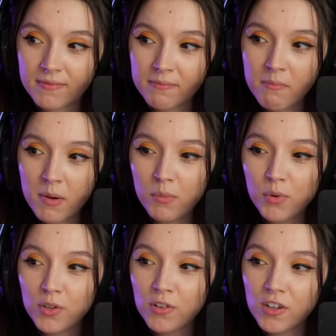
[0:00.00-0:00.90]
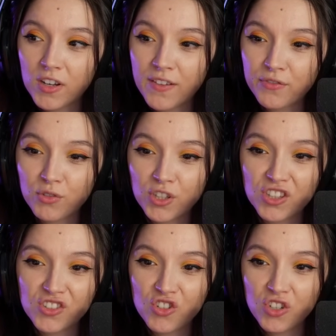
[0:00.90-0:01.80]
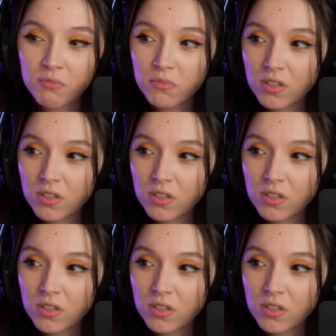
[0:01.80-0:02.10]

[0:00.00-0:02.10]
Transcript: My boy, you gotta have to hit the gym.